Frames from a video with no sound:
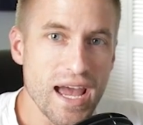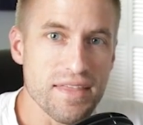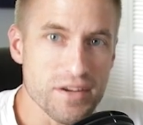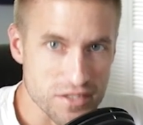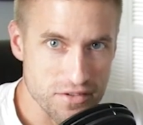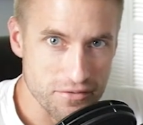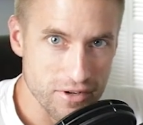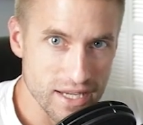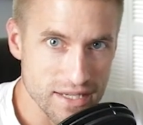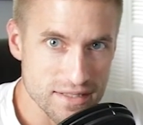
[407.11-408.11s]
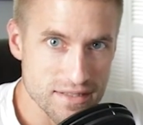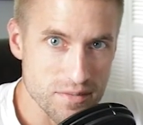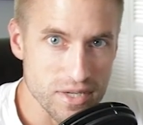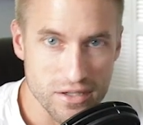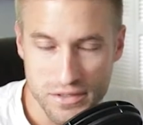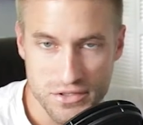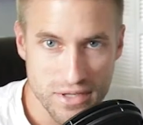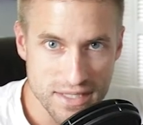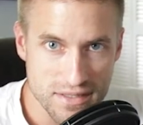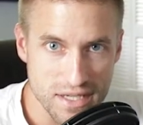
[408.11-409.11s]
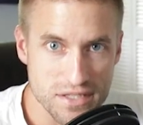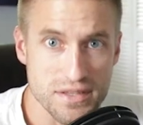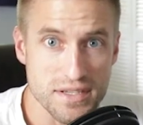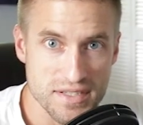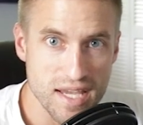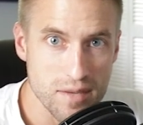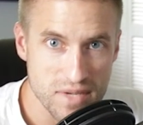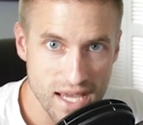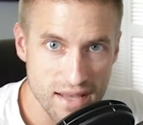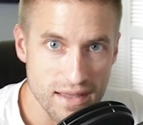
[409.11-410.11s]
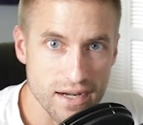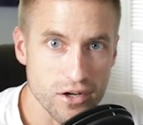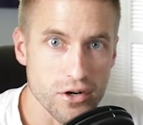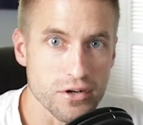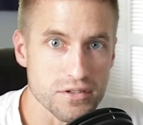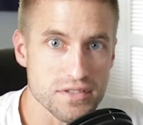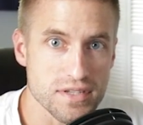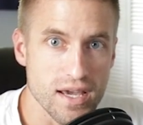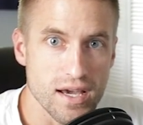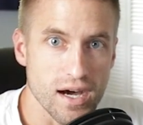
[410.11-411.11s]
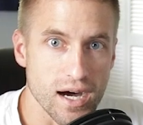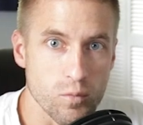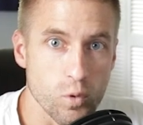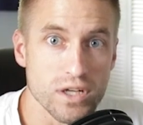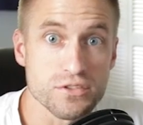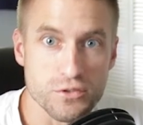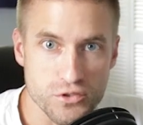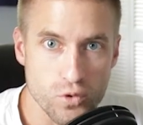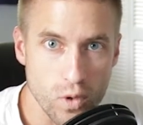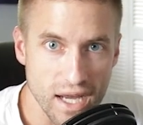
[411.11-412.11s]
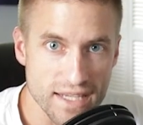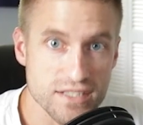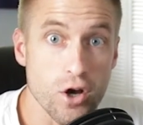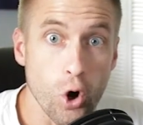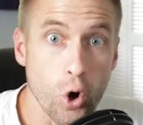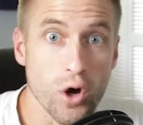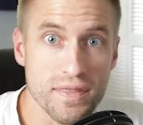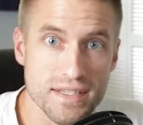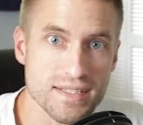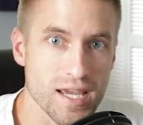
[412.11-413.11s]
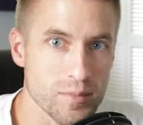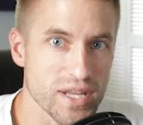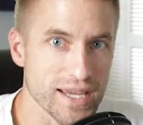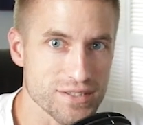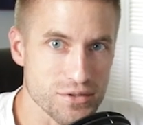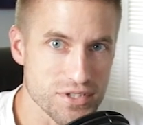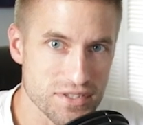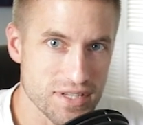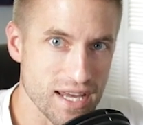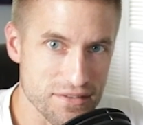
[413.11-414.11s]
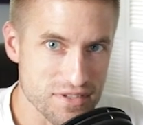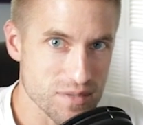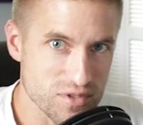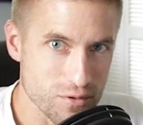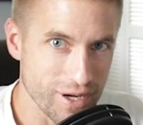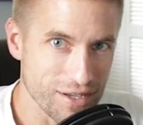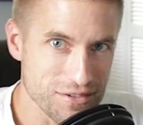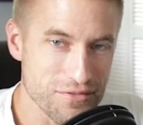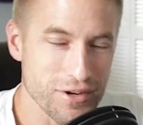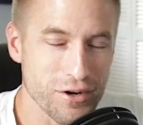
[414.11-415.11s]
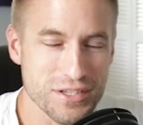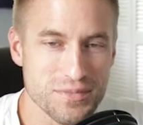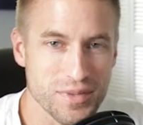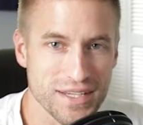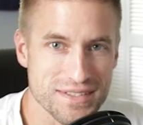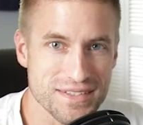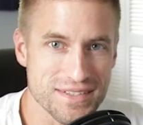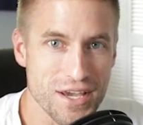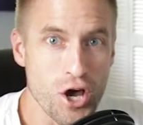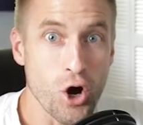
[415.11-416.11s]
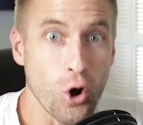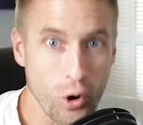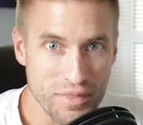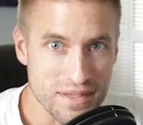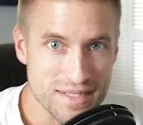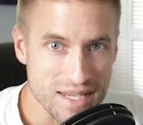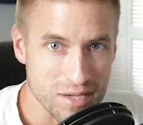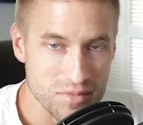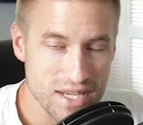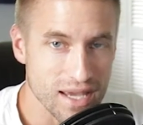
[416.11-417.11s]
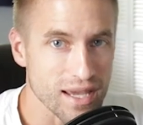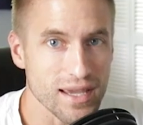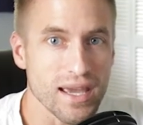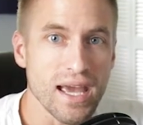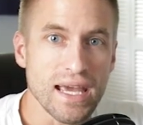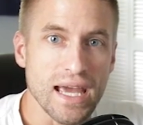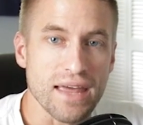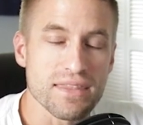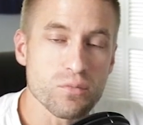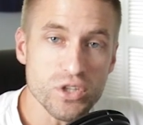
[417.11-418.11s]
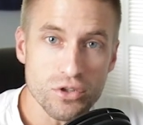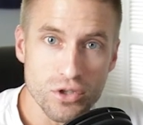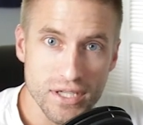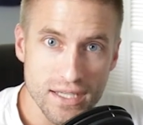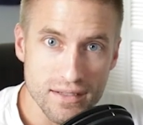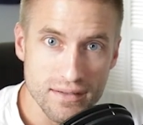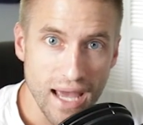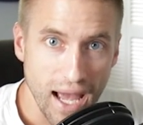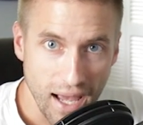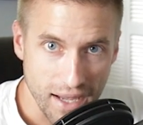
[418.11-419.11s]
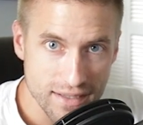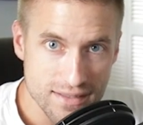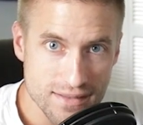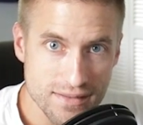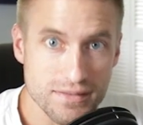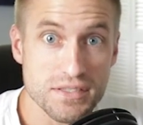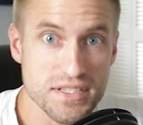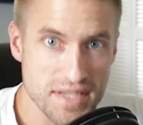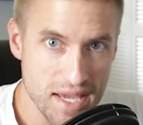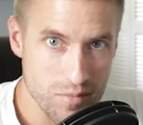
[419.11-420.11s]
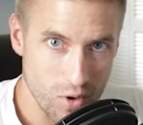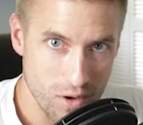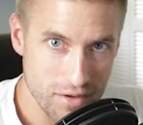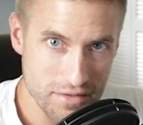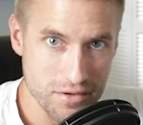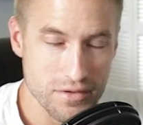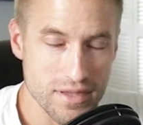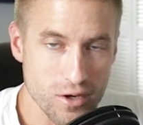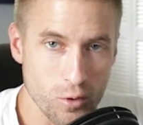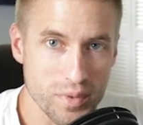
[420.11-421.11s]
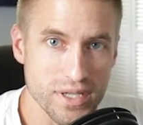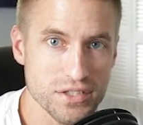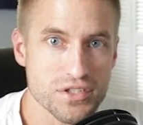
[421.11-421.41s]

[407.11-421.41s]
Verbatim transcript: And there's the phrase, depending on the translation, the same day, that occurs um, once or twice on the same day. So Jesus kind of zips around to various places on the same day. And then when you look in Acts, same author, the opening